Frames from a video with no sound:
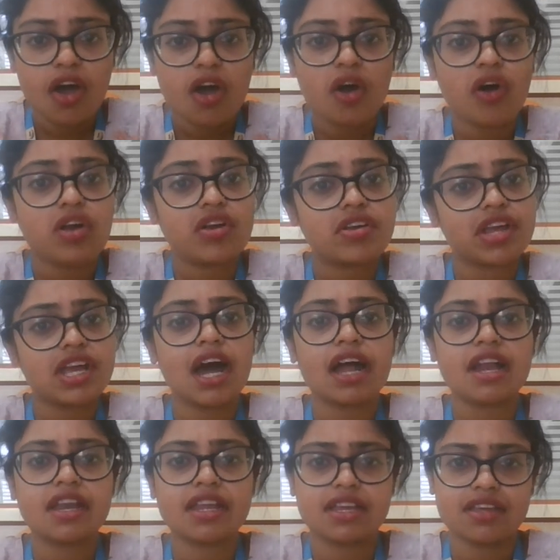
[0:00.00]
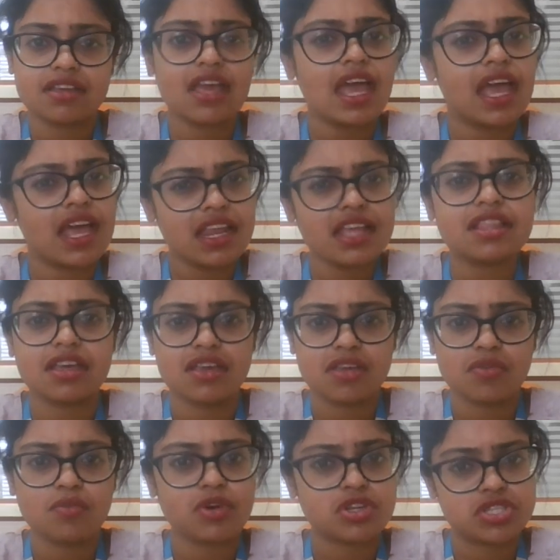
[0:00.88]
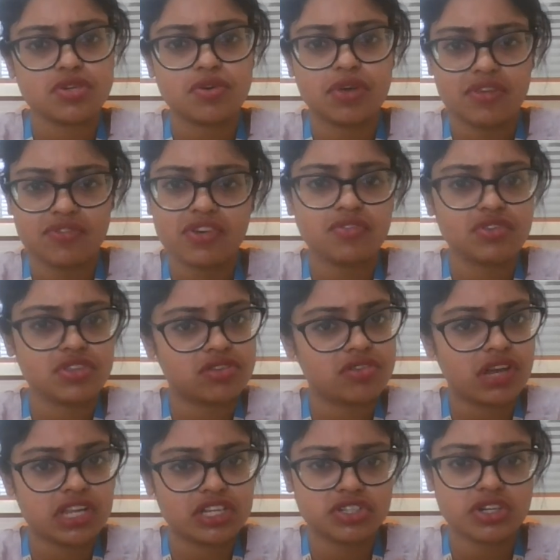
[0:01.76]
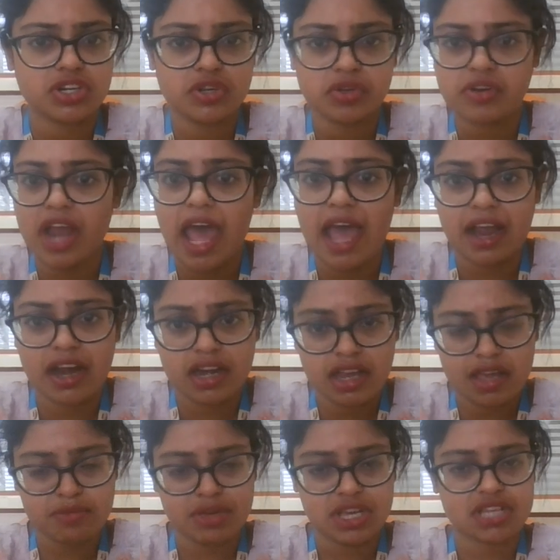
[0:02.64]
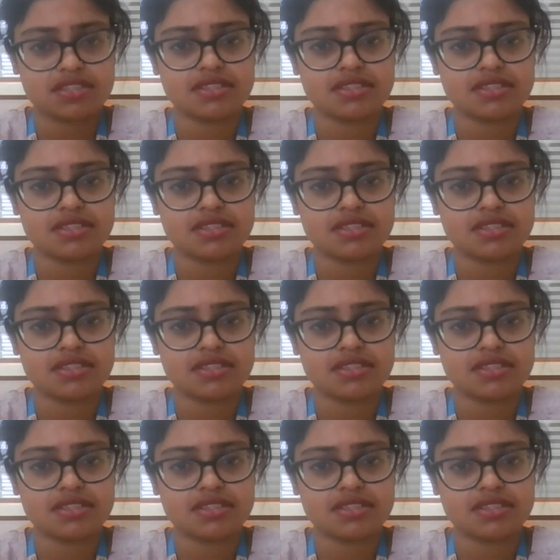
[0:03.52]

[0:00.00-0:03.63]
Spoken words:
or regarding anything whatsoever with relation to your academics,